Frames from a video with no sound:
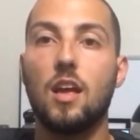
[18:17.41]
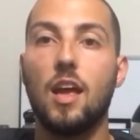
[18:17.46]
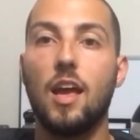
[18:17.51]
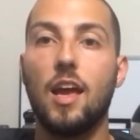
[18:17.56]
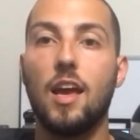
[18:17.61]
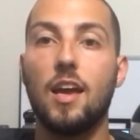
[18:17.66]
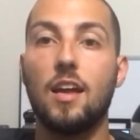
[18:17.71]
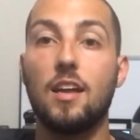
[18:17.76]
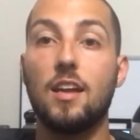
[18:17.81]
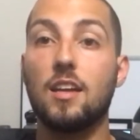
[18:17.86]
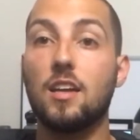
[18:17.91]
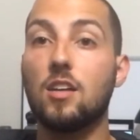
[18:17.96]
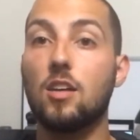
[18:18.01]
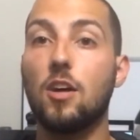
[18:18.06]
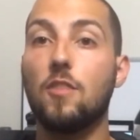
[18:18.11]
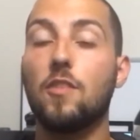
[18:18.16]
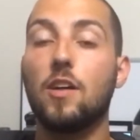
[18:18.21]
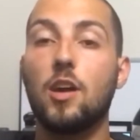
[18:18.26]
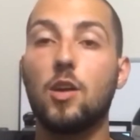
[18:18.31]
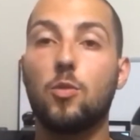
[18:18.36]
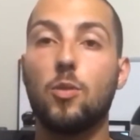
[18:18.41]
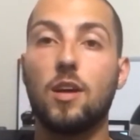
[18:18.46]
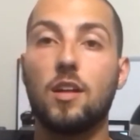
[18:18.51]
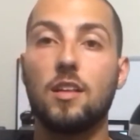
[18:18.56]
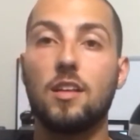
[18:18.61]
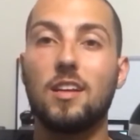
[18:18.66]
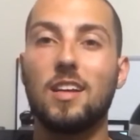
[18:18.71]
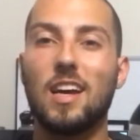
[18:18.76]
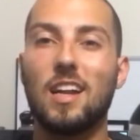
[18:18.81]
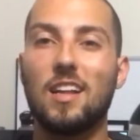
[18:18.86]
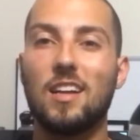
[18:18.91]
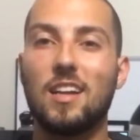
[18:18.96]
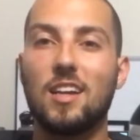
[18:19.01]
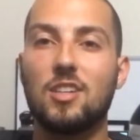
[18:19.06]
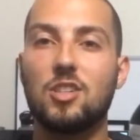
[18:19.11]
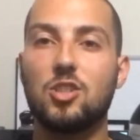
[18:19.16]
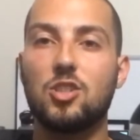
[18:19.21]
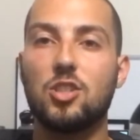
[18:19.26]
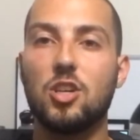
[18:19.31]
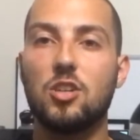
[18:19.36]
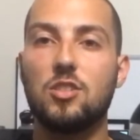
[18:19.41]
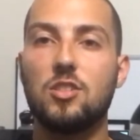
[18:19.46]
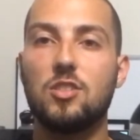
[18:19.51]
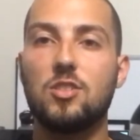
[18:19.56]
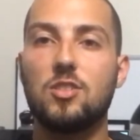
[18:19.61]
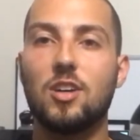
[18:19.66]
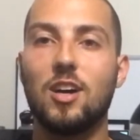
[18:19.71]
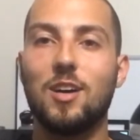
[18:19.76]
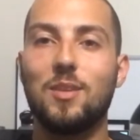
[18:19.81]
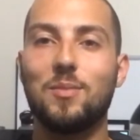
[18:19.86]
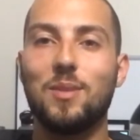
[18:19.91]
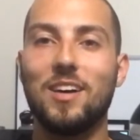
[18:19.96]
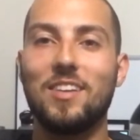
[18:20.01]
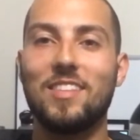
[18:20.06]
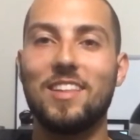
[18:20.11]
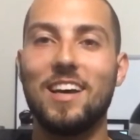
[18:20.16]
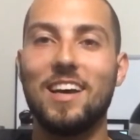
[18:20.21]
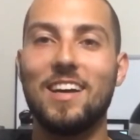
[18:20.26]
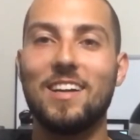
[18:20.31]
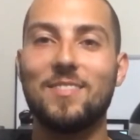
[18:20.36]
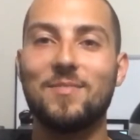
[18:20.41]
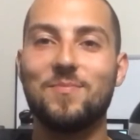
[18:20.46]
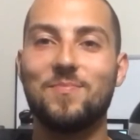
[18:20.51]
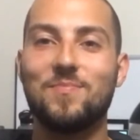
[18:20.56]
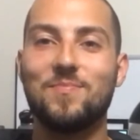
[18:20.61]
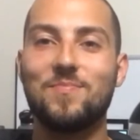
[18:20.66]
And it can go very quickly, kind of like I just showed you, sorry about that.